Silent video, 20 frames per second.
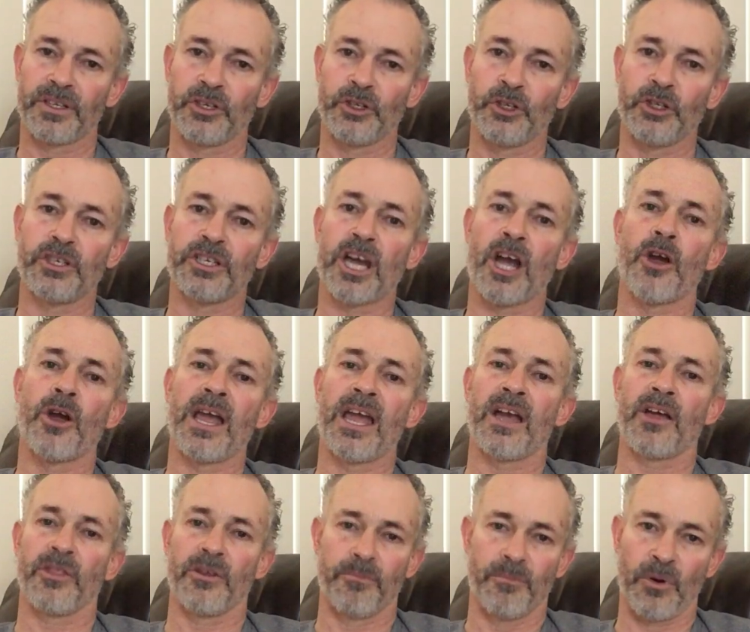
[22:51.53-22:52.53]
you know
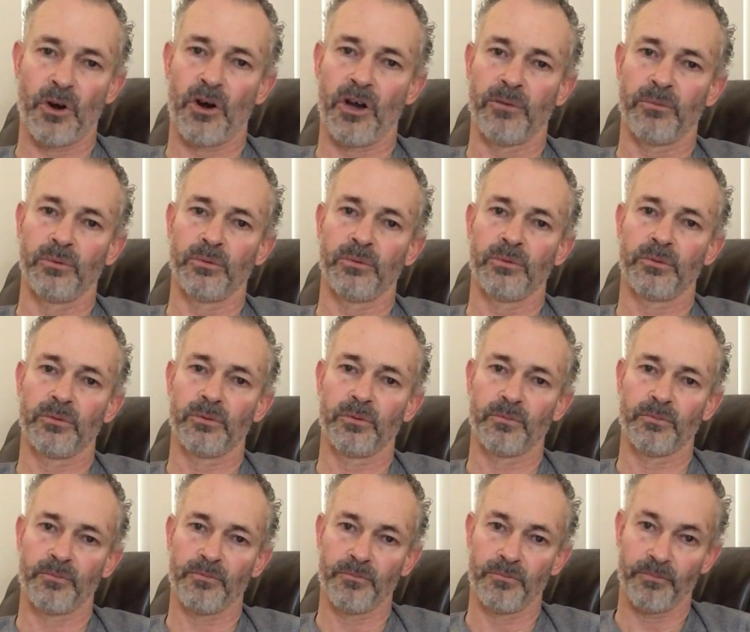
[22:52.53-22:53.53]
how the Bible
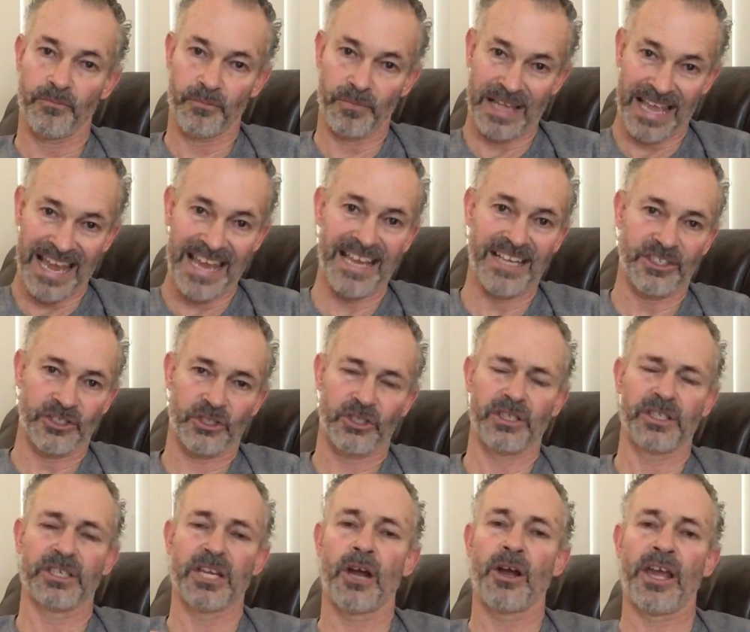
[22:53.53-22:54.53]
ends.
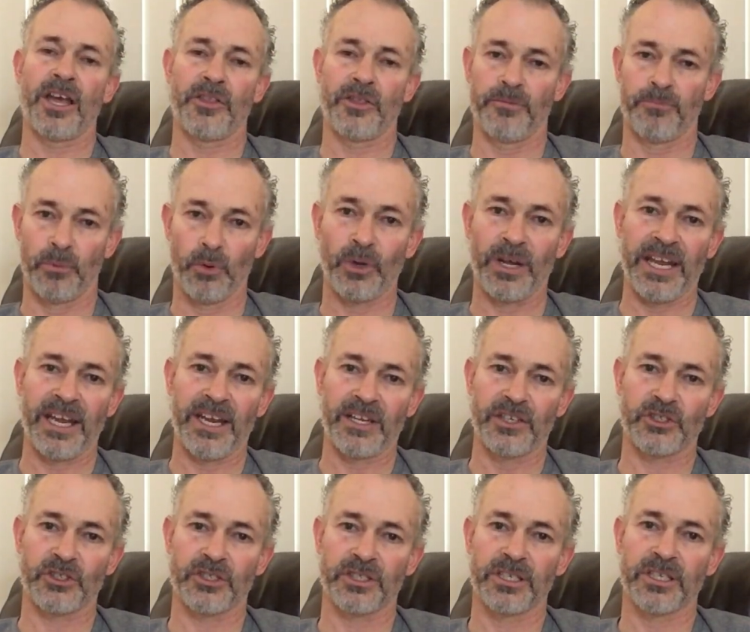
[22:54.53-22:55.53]
You know how the book
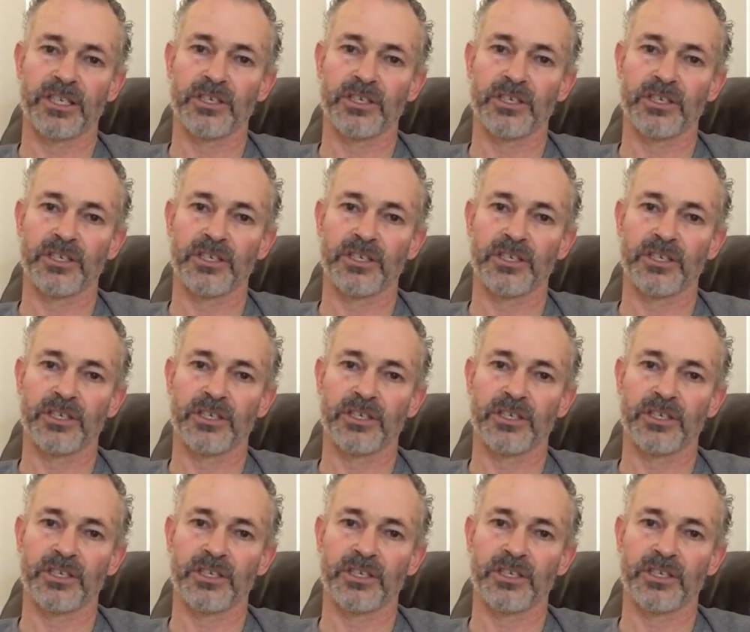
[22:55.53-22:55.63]
ends.